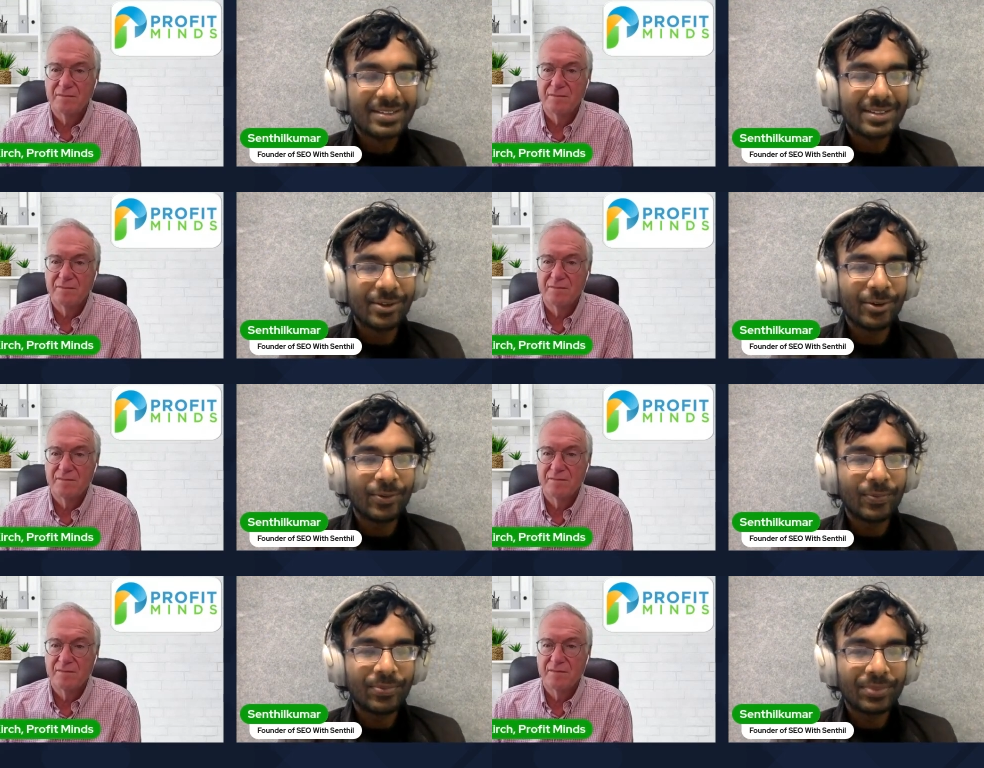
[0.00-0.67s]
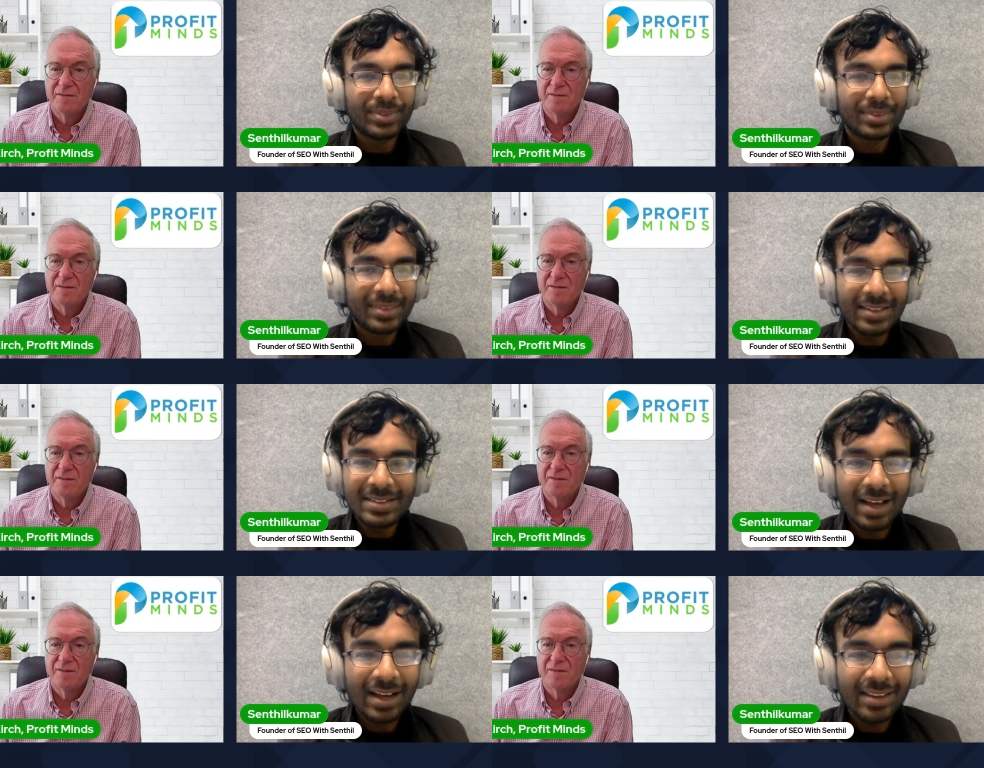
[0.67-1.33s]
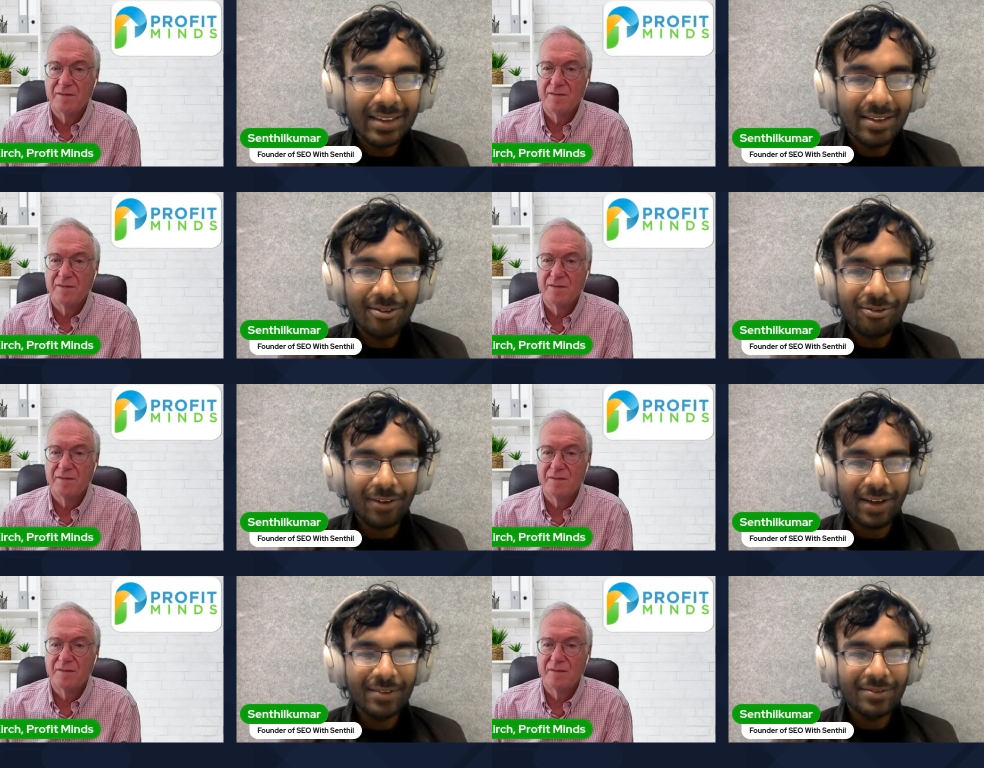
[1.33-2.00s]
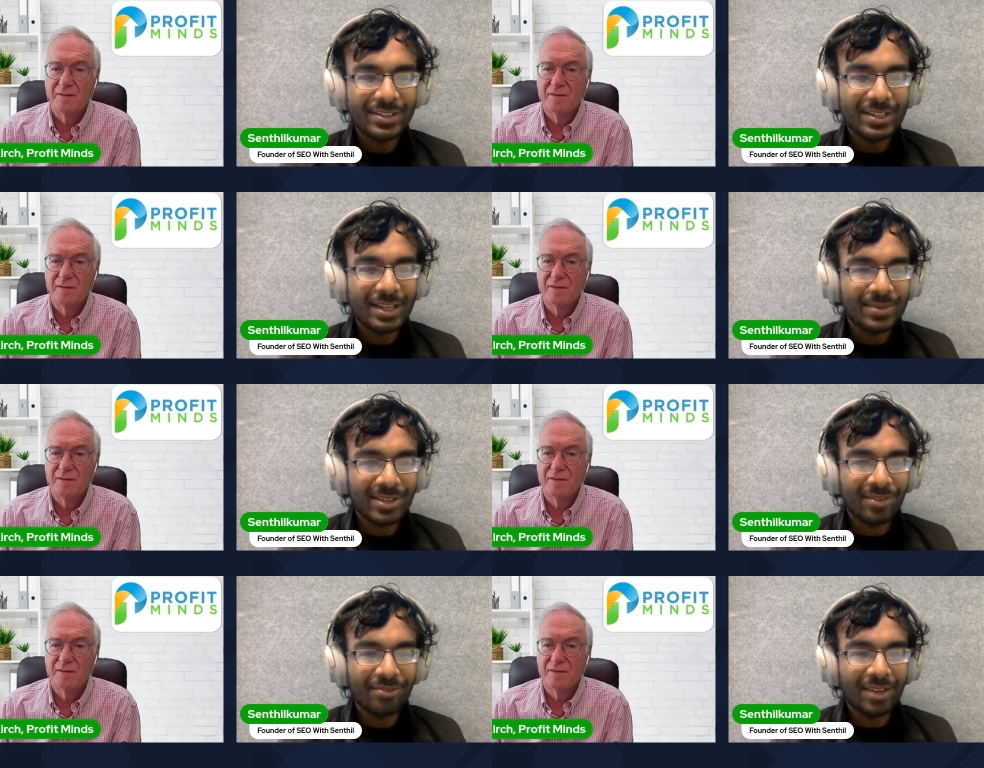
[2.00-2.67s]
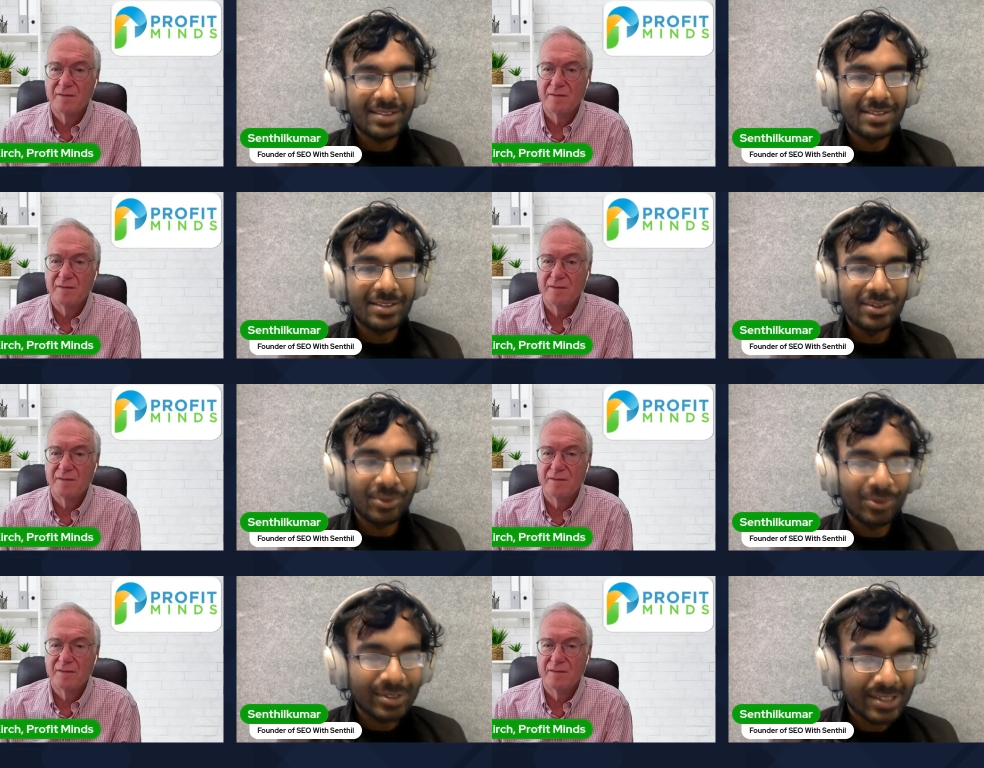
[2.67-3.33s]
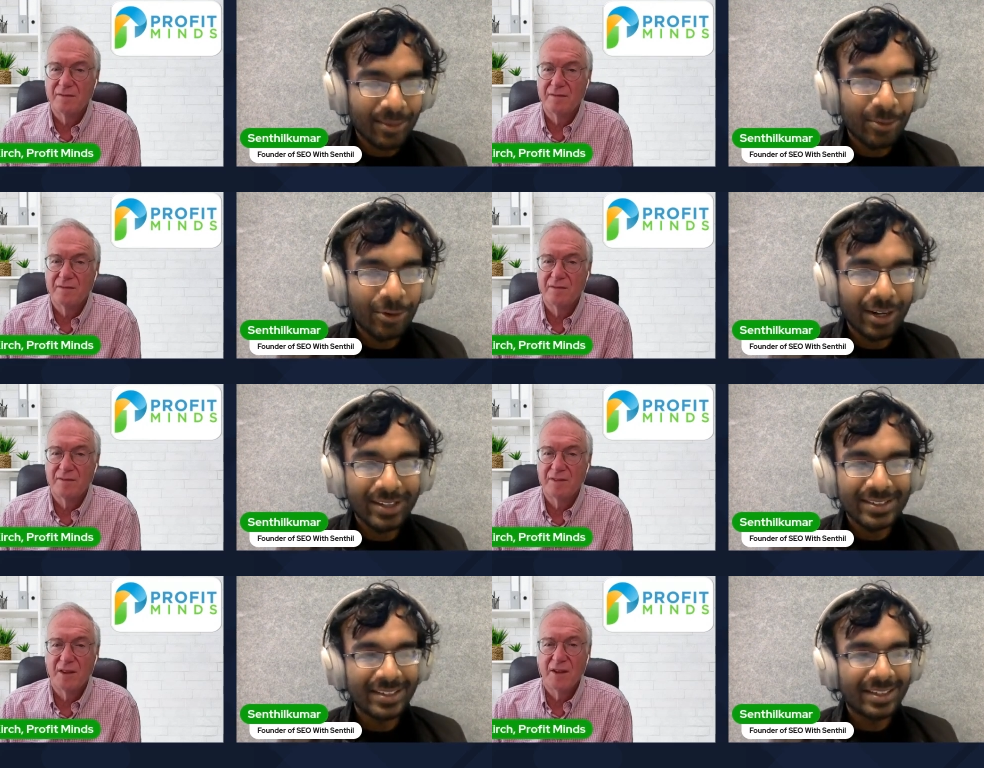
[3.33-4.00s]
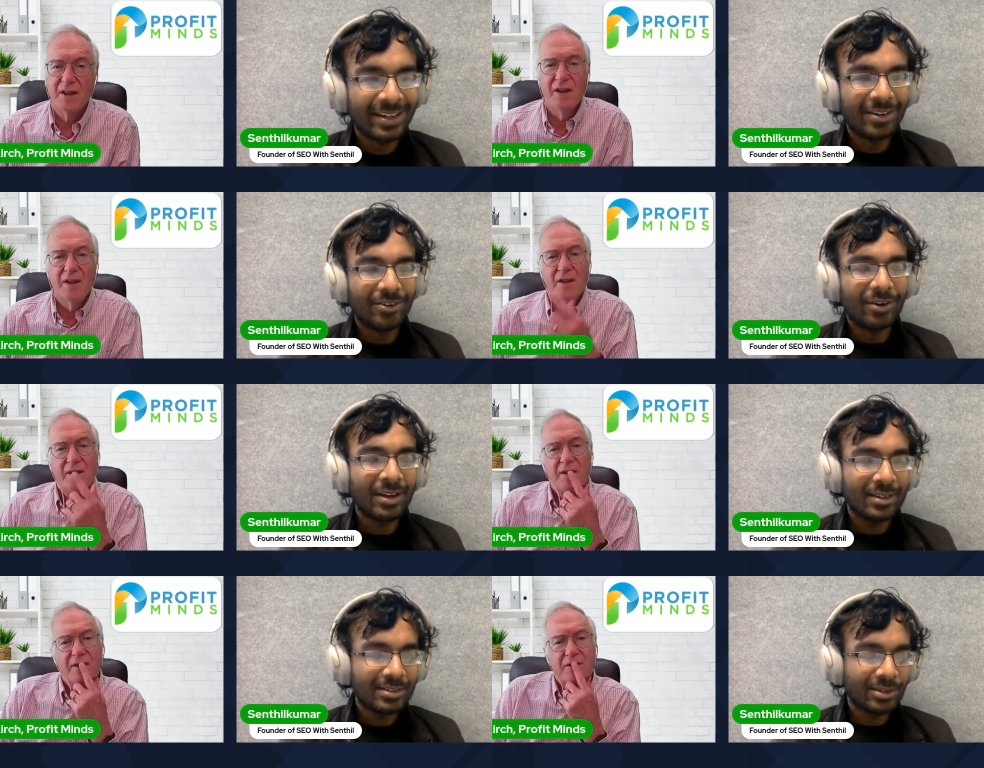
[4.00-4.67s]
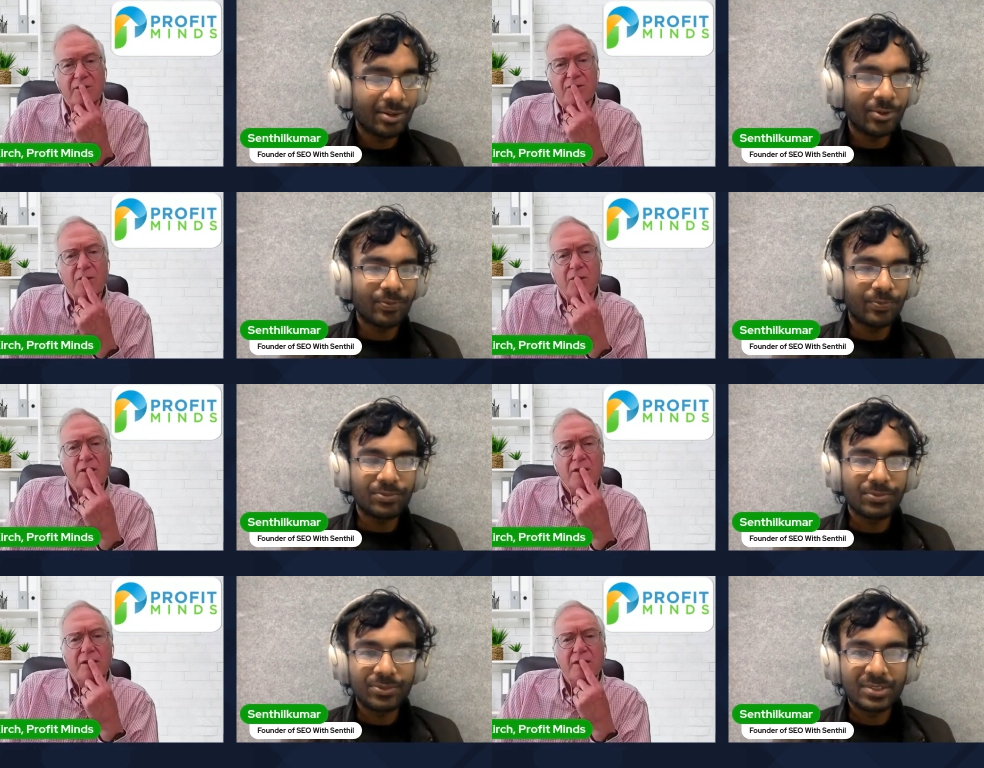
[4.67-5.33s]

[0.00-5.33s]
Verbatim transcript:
Speaker 1: So these are the 5 steps of SEO summarized, right? So